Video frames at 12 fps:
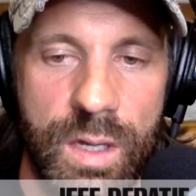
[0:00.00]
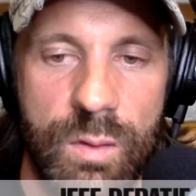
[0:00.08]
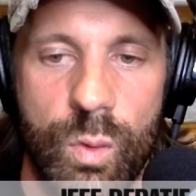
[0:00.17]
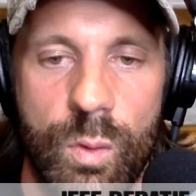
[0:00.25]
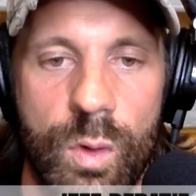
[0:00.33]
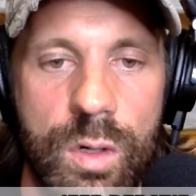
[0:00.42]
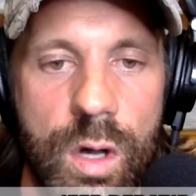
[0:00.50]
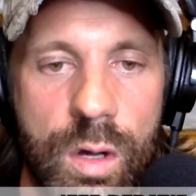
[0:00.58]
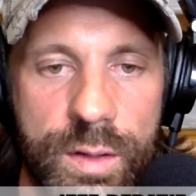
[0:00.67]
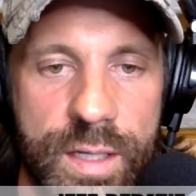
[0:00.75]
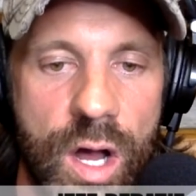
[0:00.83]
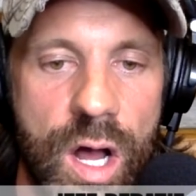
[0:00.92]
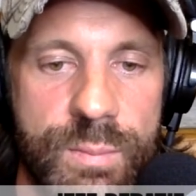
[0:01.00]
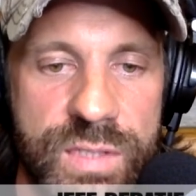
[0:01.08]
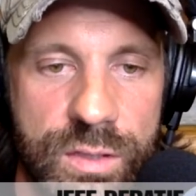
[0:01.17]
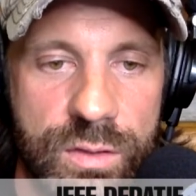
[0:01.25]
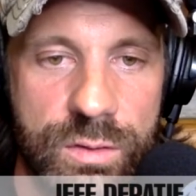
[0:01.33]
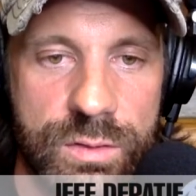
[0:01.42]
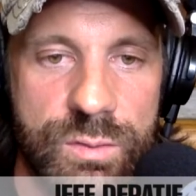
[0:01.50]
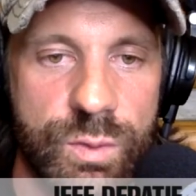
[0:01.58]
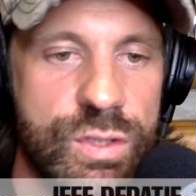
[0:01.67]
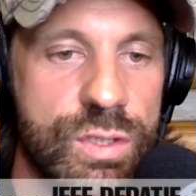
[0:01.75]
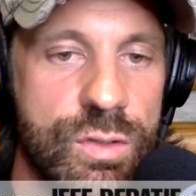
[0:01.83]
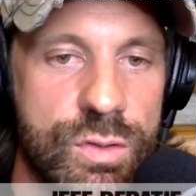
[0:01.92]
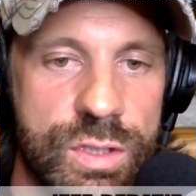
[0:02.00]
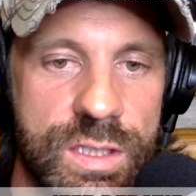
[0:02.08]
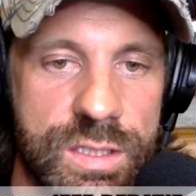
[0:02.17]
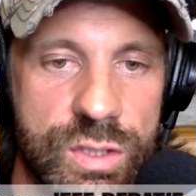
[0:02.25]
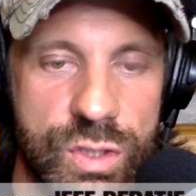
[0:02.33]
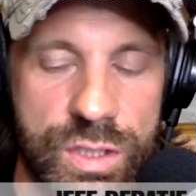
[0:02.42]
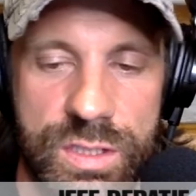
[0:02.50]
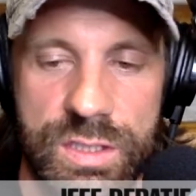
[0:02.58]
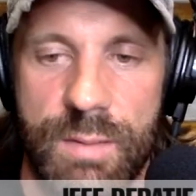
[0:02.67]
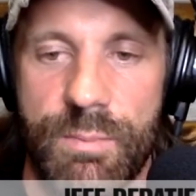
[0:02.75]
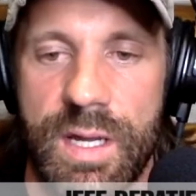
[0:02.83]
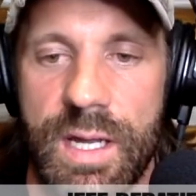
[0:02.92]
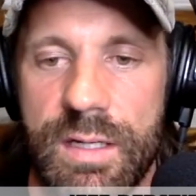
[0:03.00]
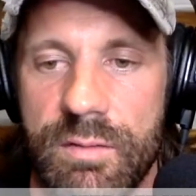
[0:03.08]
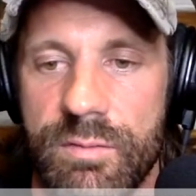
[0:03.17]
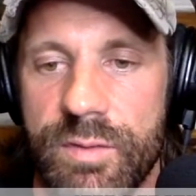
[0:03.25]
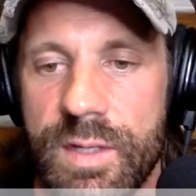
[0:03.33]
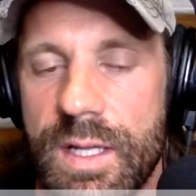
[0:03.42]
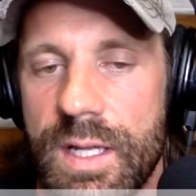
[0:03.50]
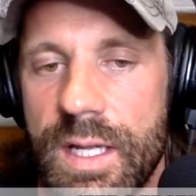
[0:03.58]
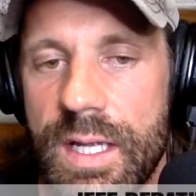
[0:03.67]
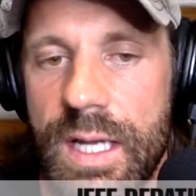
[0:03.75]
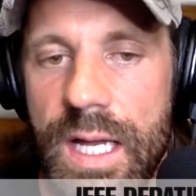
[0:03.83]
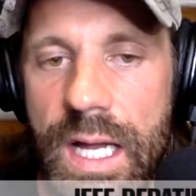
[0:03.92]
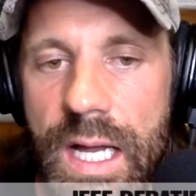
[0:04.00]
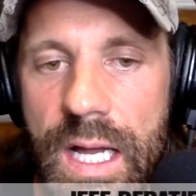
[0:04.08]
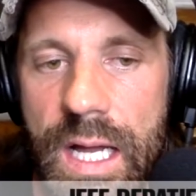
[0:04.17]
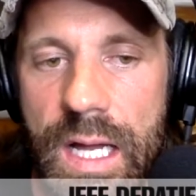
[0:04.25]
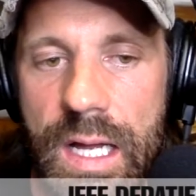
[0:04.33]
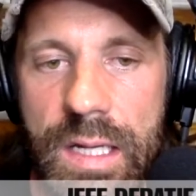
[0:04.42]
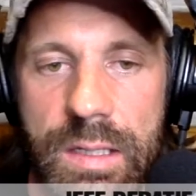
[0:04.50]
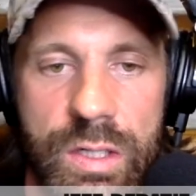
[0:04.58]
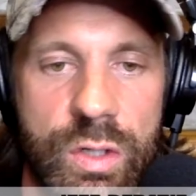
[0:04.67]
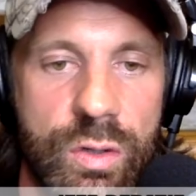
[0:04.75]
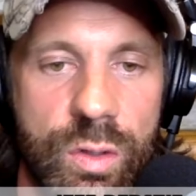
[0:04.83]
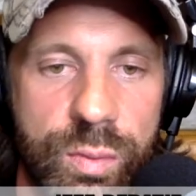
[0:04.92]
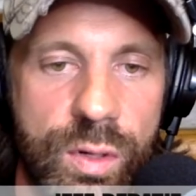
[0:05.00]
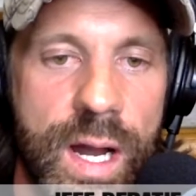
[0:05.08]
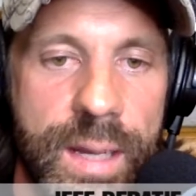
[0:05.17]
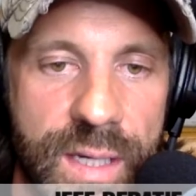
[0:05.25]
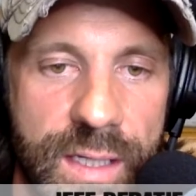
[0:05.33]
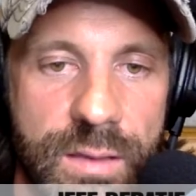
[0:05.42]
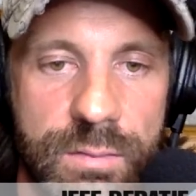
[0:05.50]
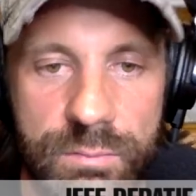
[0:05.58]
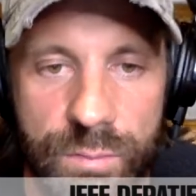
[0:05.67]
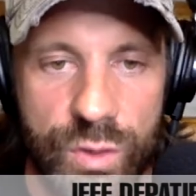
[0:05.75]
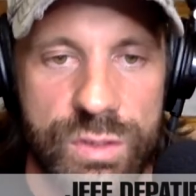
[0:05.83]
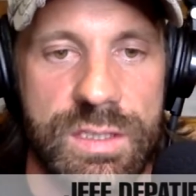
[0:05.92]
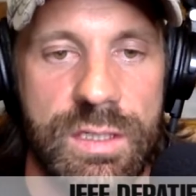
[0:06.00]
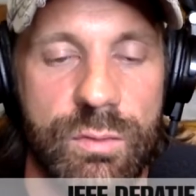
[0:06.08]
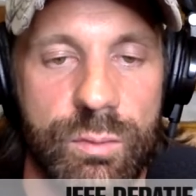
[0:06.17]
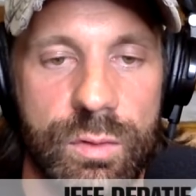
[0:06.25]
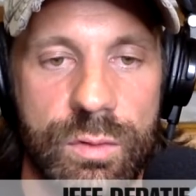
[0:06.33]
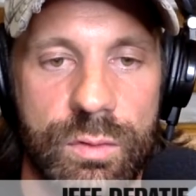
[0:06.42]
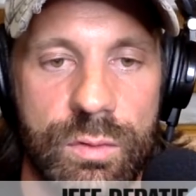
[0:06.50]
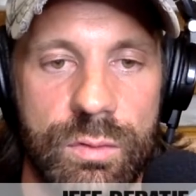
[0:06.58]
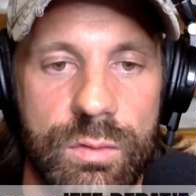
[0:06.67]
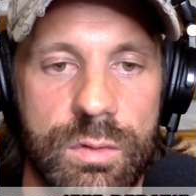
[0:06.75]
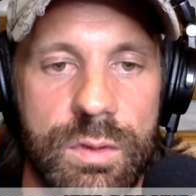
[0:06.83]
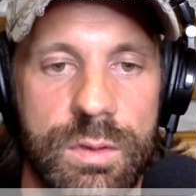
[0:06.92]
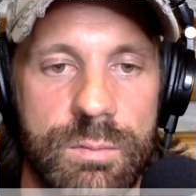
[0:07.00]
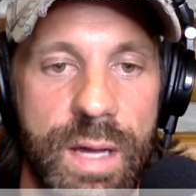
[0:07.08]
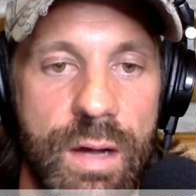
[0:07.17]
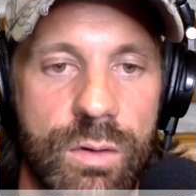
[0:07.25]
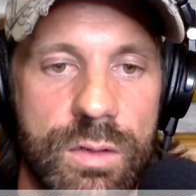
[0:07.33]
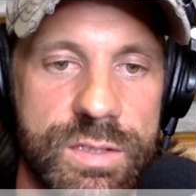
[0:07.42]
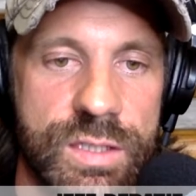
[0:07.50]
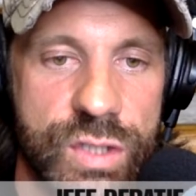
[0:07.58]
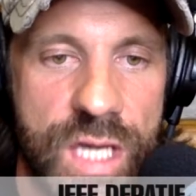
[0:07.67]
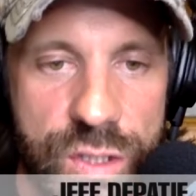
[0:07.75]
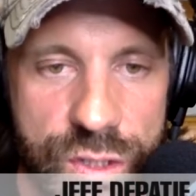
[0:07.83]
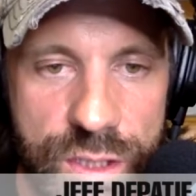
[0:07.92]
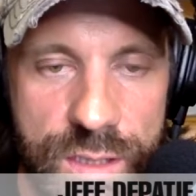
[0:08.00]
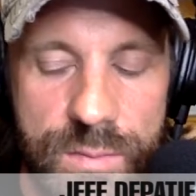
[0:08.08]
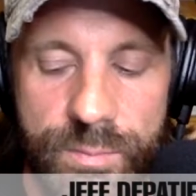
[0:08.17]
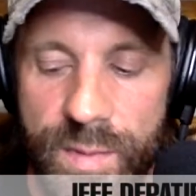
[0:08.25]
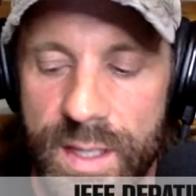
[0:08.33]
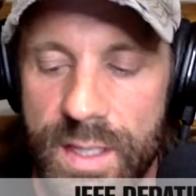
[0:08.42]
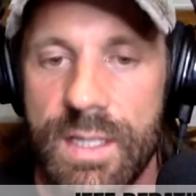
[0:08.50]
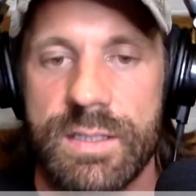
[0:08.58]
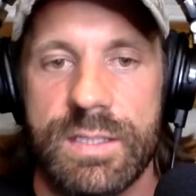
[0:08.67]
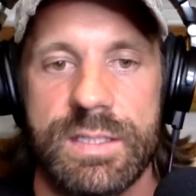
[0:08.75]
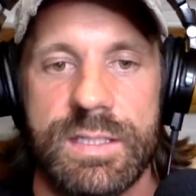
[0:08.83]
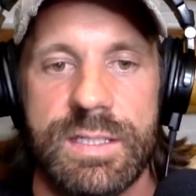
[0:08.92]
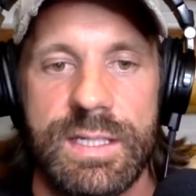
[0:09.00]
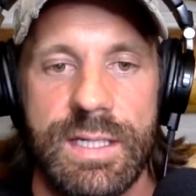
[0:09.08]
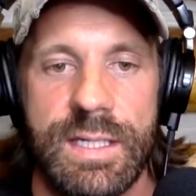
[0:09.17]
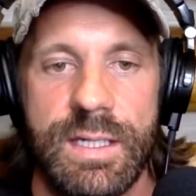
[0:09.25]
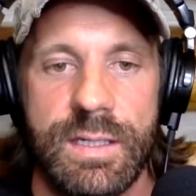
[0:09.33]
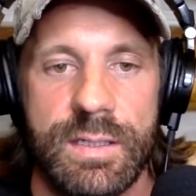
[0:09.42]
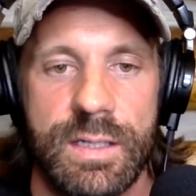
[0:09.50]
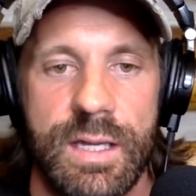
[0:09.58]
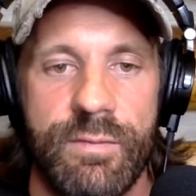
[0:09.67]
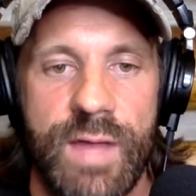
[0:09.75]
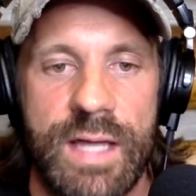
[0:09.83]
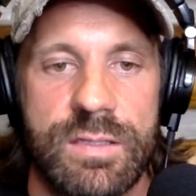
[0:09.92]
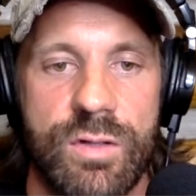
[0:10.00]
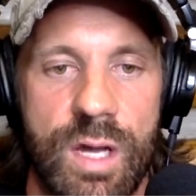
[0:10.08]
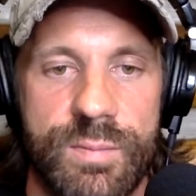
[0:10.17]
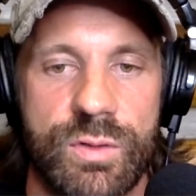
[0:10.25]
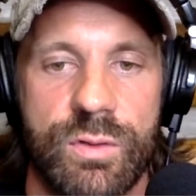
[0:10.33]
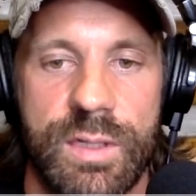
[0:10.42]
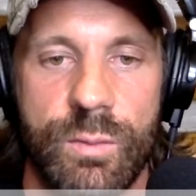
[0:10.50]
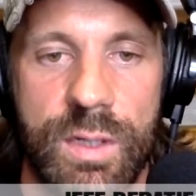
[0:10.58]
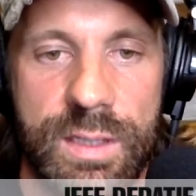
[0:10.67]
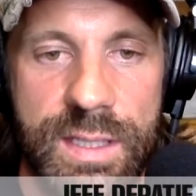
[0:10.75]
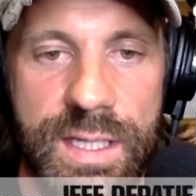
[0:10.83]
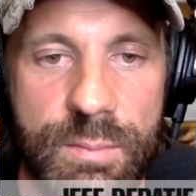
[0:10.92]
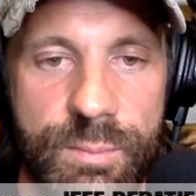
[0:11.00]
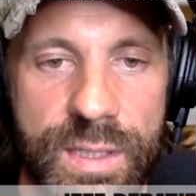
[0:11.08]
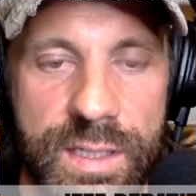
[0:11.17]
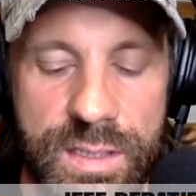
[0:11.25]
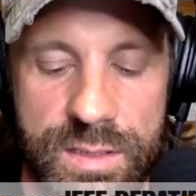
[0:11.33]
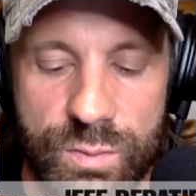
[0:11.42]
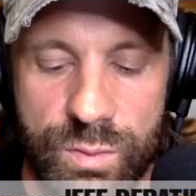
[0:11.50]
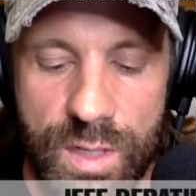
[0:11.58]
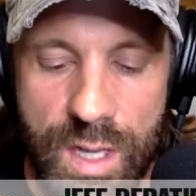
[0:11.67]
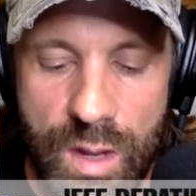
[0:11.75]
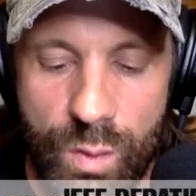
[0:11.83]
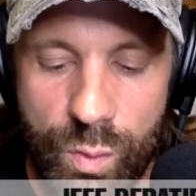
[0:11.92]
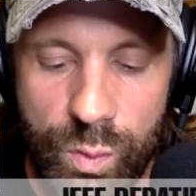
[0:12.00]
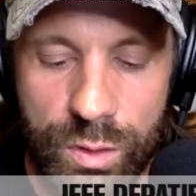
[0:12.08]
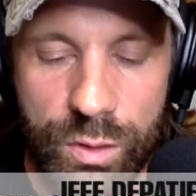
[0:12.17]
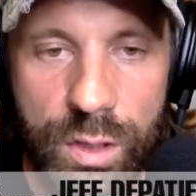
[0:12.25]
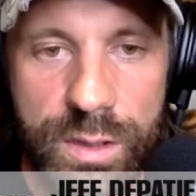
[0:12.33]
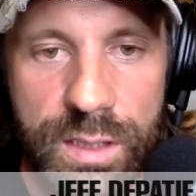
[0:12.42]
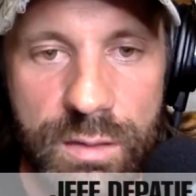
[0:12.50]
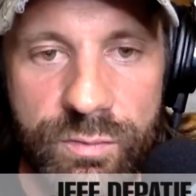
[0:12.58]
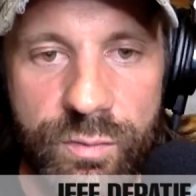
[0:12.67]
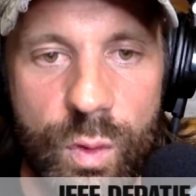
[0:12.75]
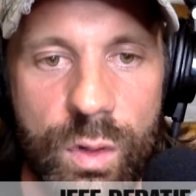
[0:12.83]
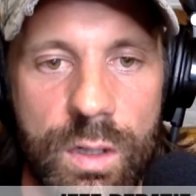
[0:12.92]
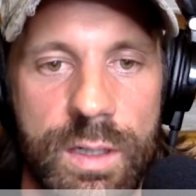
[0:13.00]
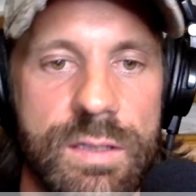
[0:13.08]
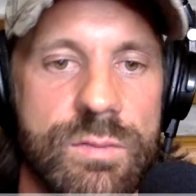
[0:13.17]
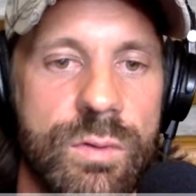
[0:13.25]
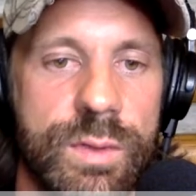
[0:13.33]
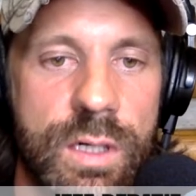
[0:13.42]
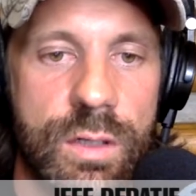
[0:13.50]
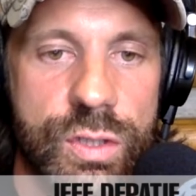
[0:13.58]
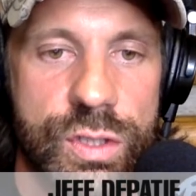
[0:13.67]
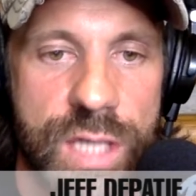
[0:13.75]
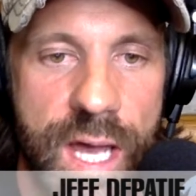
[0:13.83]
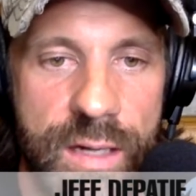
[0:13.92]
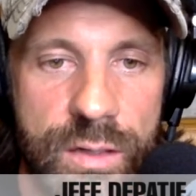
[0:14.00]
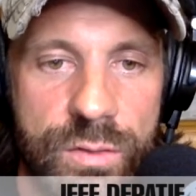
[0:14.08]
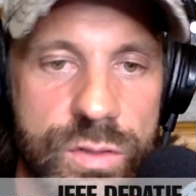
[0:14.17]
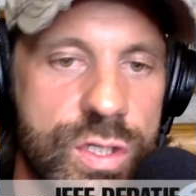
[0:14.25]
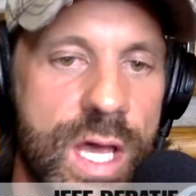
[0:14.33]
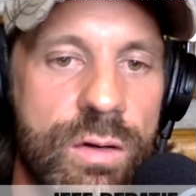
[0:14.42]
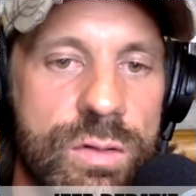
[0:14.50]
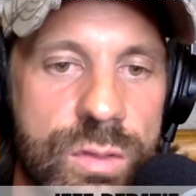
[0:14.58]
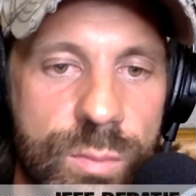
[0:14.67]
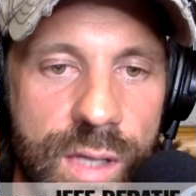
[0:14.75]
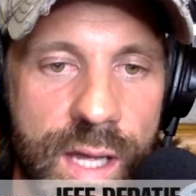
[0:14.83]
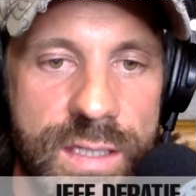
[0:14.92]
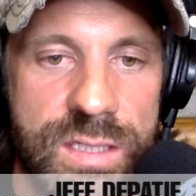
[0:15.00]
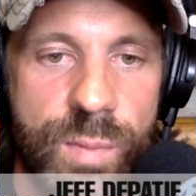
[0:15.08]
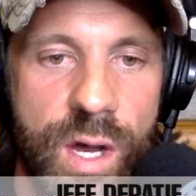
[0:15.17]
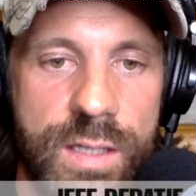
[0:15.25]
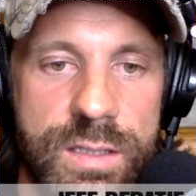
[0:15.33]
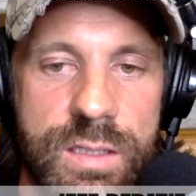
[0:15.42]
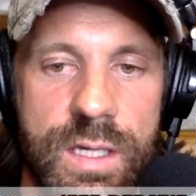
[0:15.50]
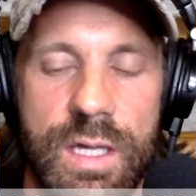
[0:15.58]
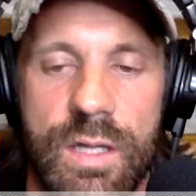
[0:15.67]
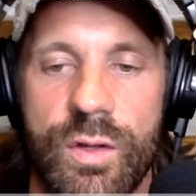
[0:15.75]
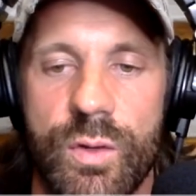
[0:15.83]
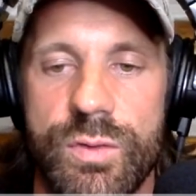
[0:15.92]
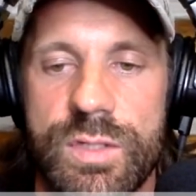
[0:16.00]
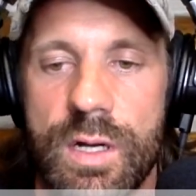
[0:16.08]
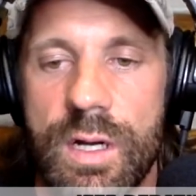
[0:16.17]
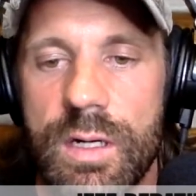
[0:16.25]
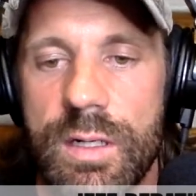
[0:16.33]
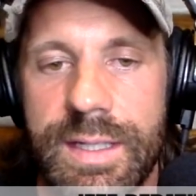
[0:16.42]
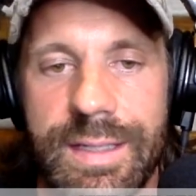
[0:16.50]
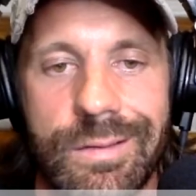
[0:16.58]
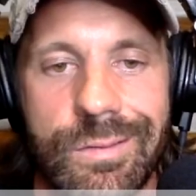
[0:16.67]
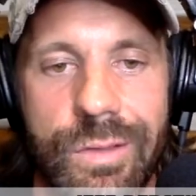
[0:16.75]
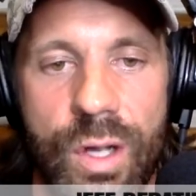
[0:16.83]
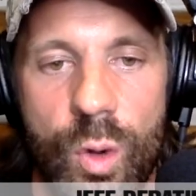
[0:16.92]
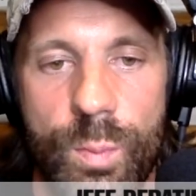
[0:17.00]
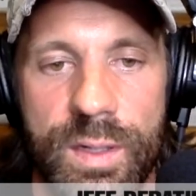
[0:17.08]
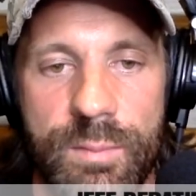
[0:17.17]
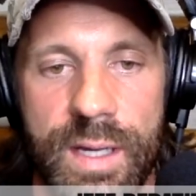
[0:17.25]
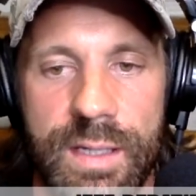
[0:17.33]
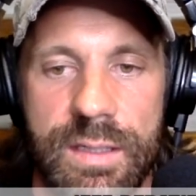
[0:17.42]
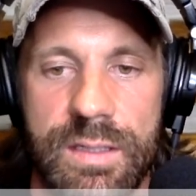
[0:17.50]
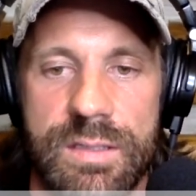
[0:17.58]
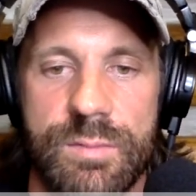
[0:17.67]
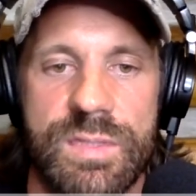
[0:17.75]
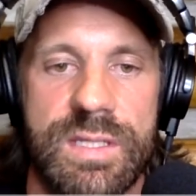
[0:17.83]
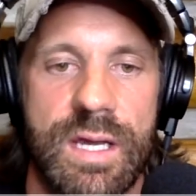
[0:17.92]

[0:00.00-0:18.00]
what we'll call the obstacles, which usually is just some kind of neural priming, mostly through power of suggestion, to see if that's an obstacle they want to keep. Because what we're looking for is what we call shadows. Shadows are blind spots. Those are ill coping mechanisms